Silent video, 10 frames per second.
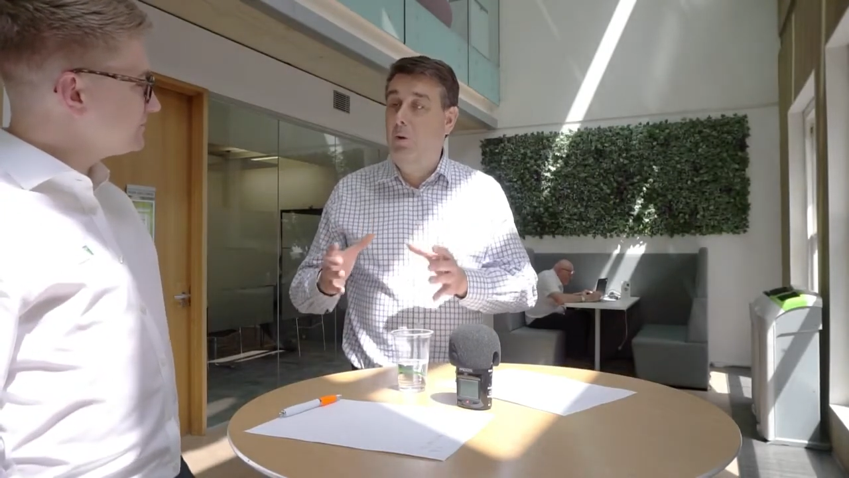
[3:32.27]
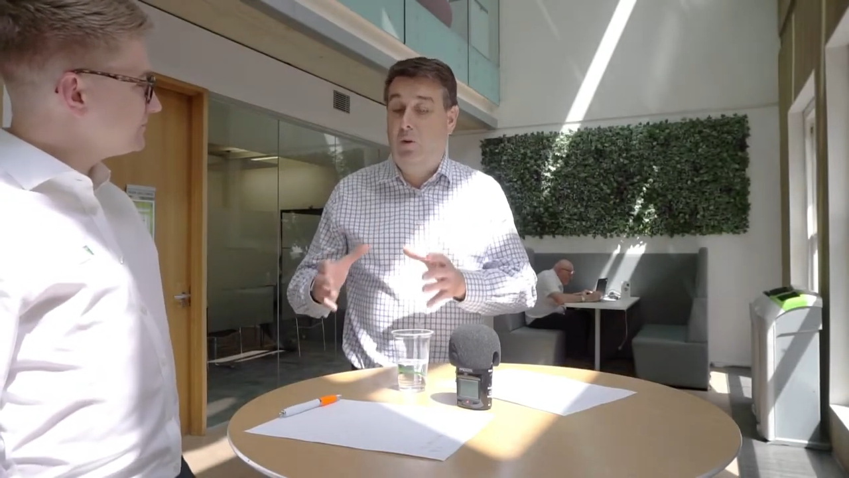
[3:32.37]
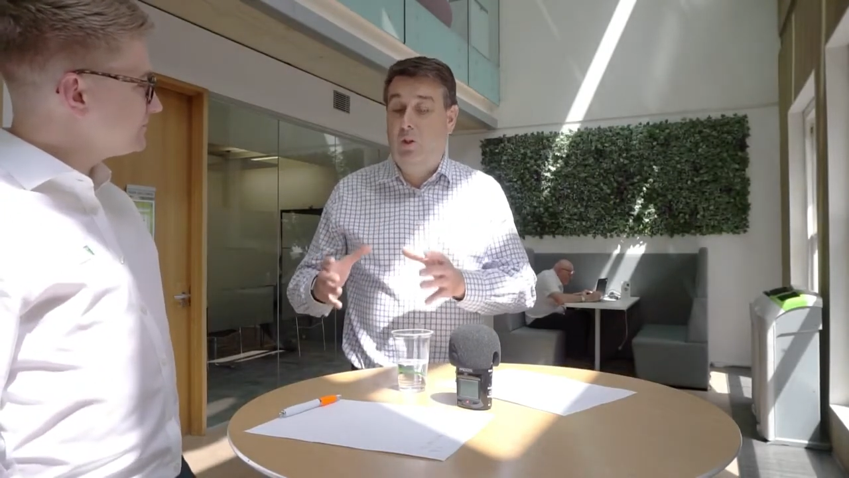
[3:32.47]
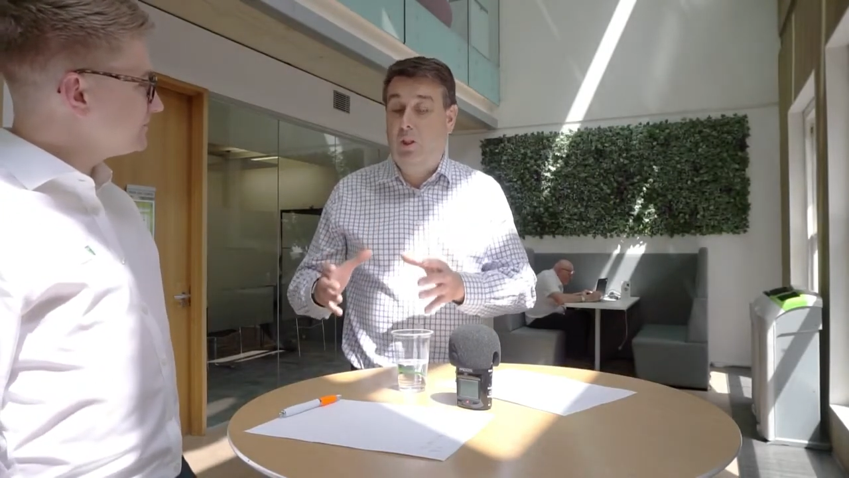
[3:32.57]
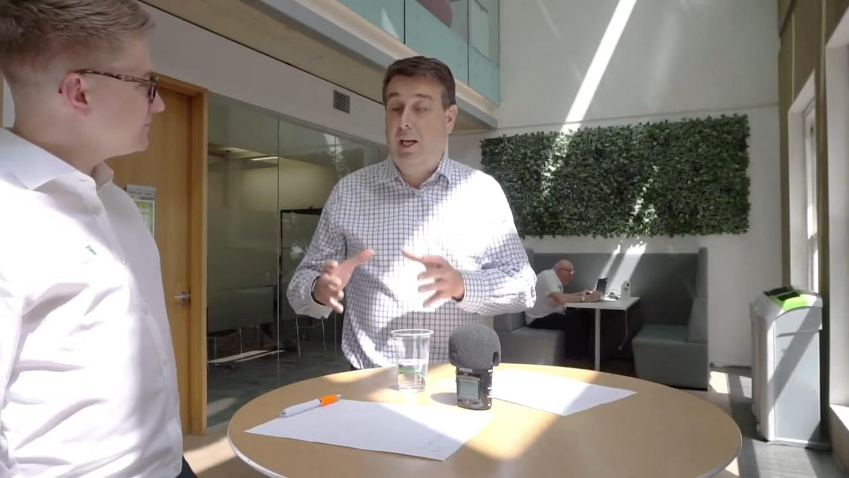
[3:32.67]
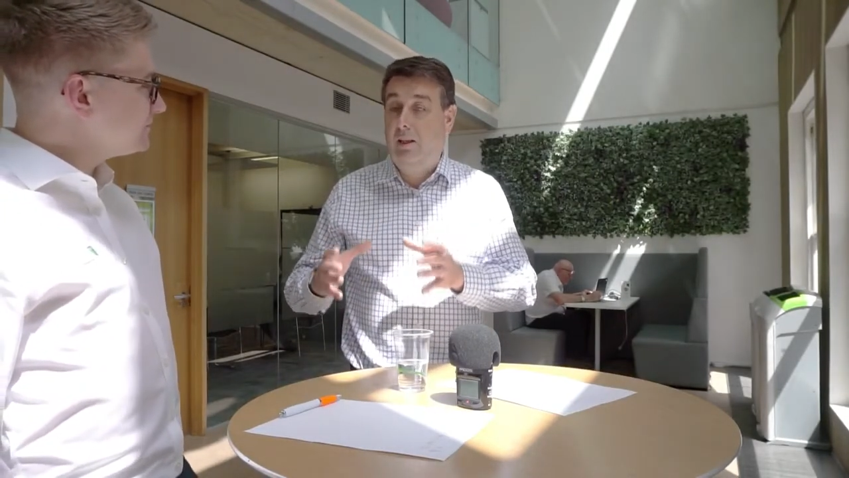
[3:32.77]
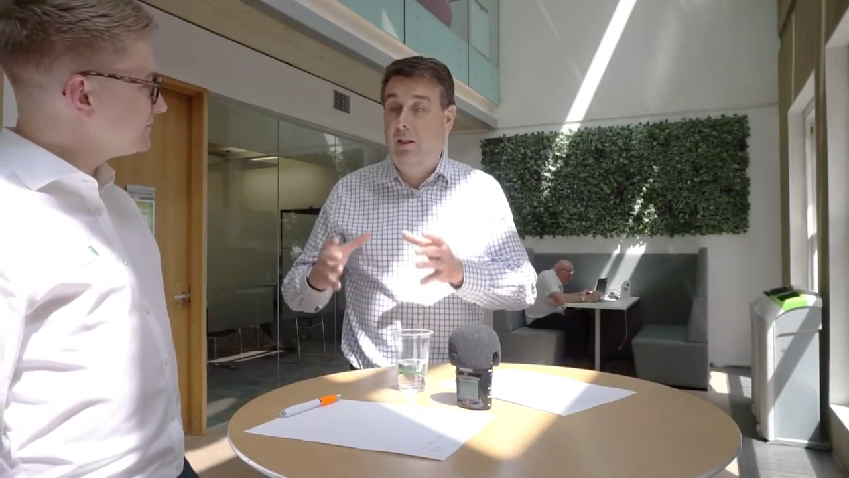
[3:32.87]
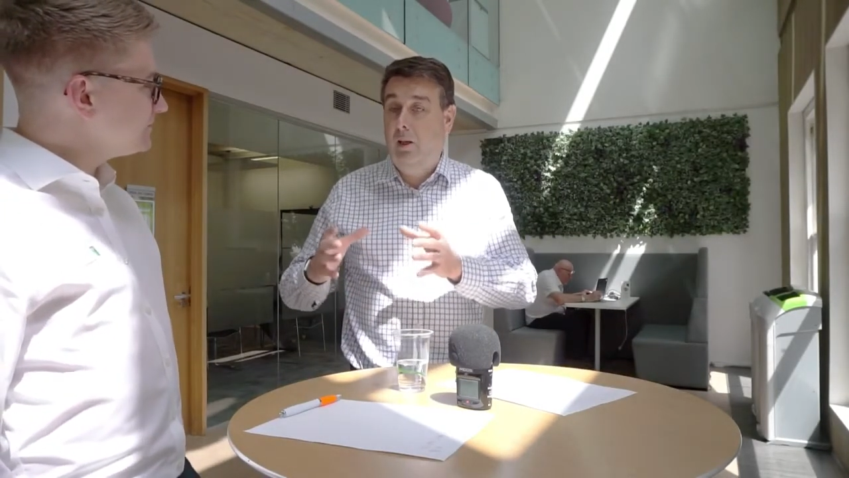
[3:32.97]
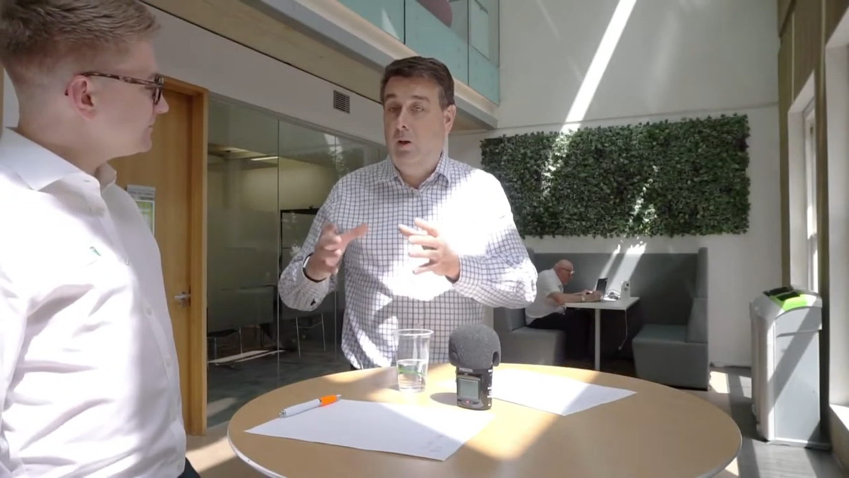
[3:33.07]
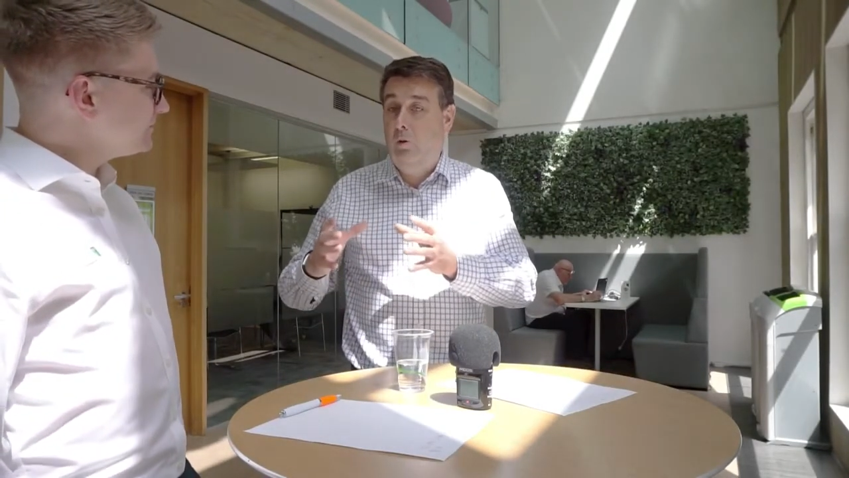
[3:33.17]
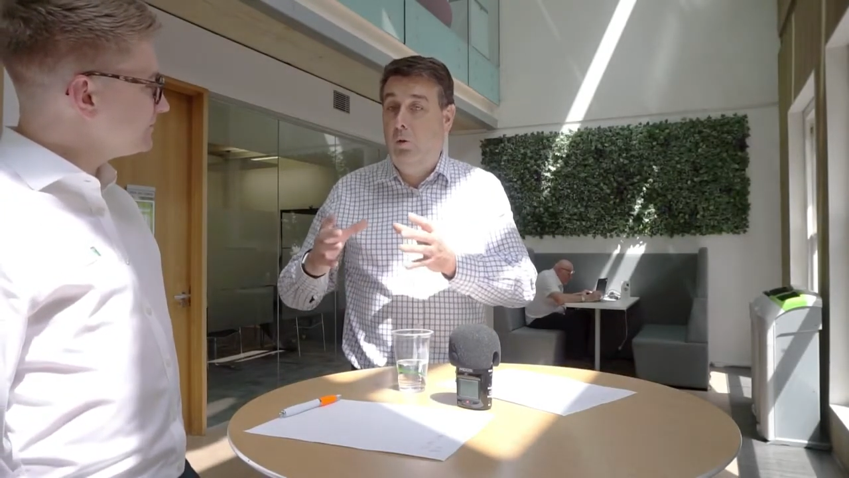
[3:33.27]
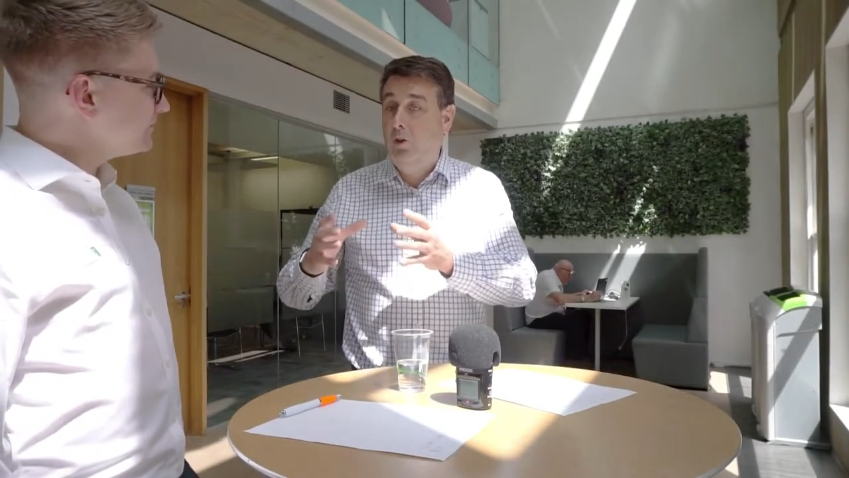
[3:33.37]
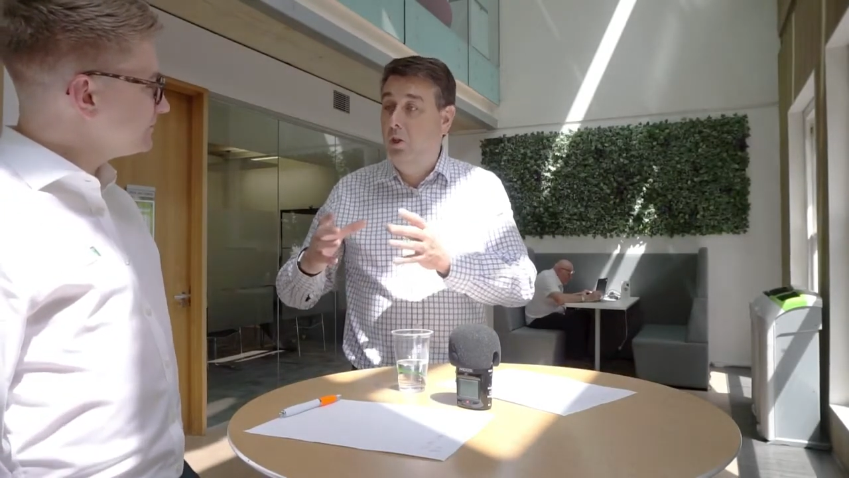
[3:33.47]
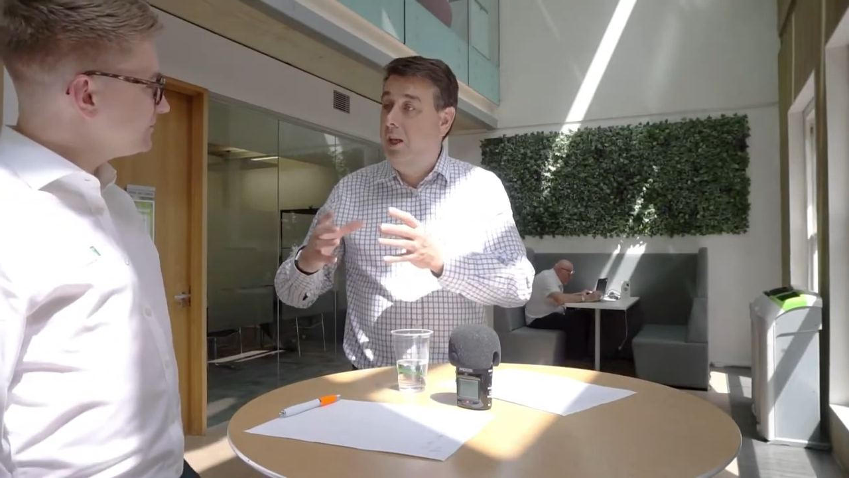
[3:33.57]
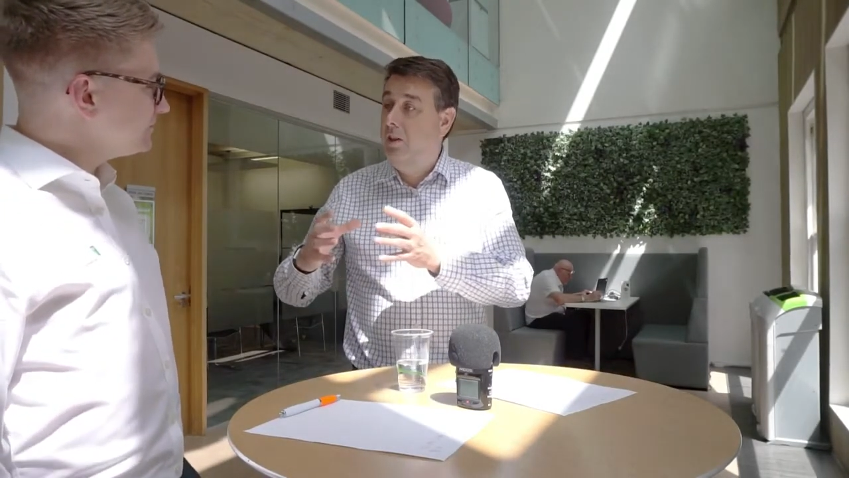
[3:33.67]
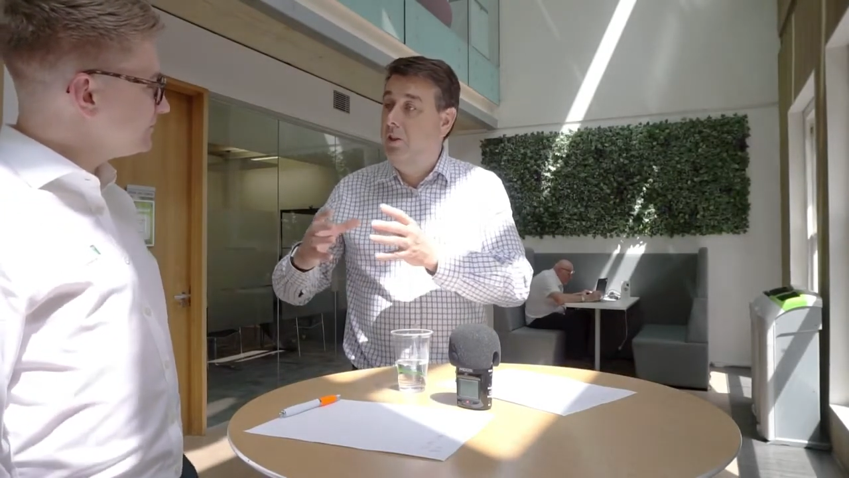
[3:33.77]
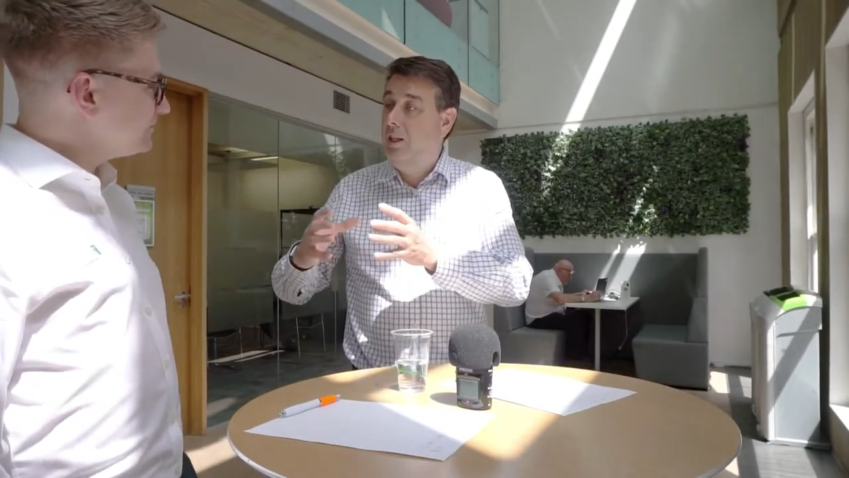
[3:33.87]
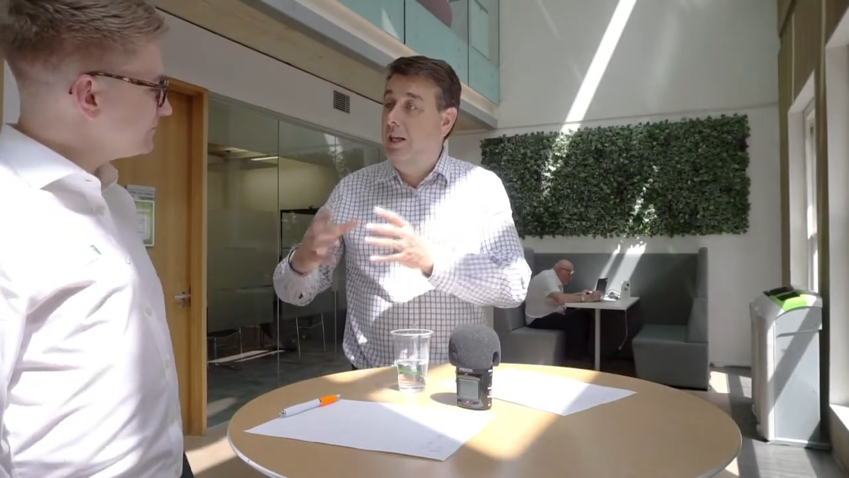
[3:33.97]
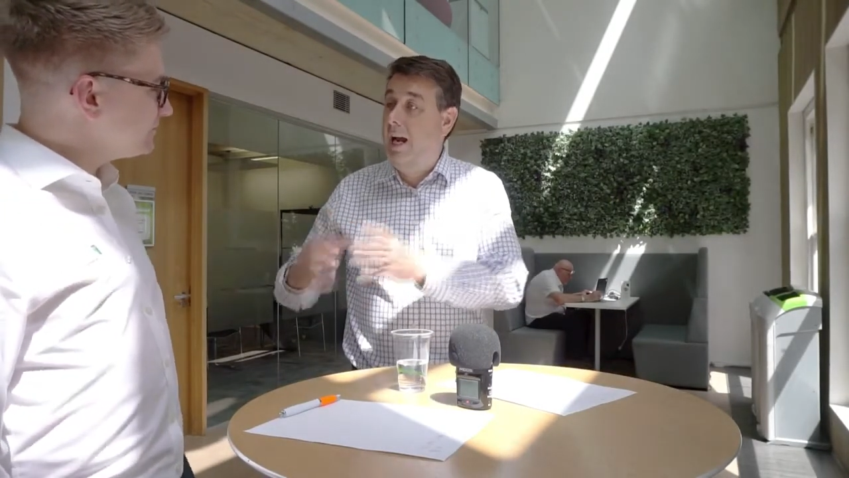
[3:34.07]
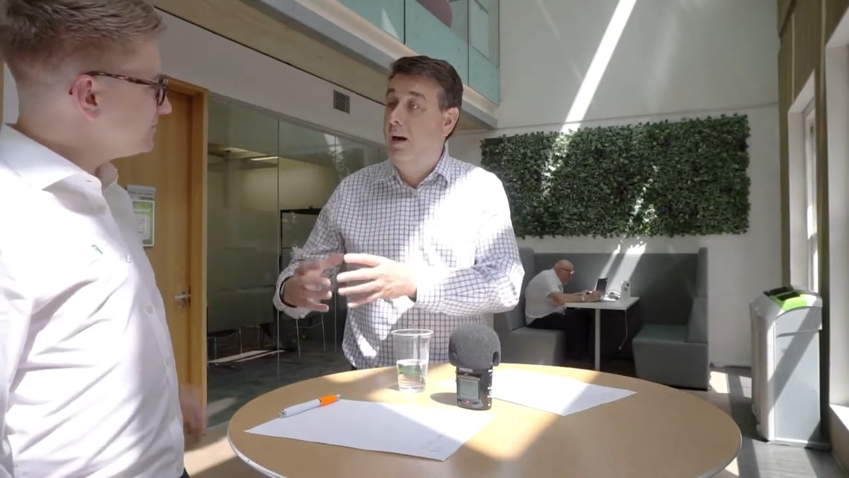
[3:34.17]
you understand what's
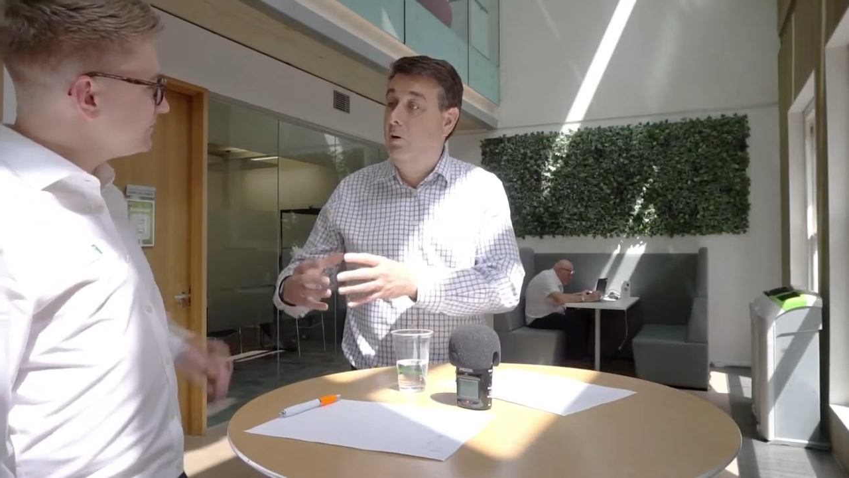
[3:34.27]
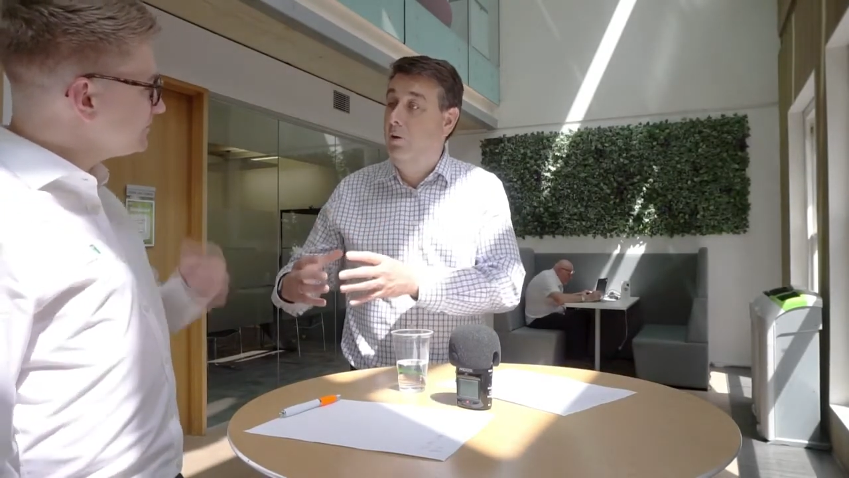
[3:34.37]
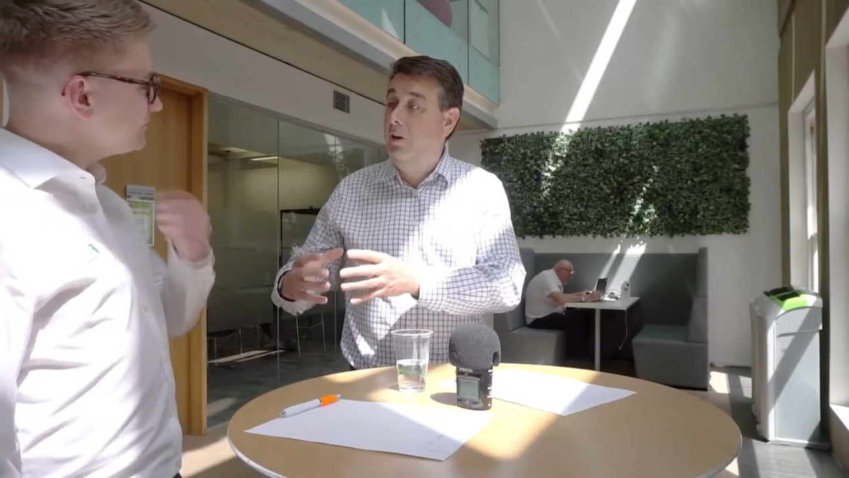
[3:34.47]
changing now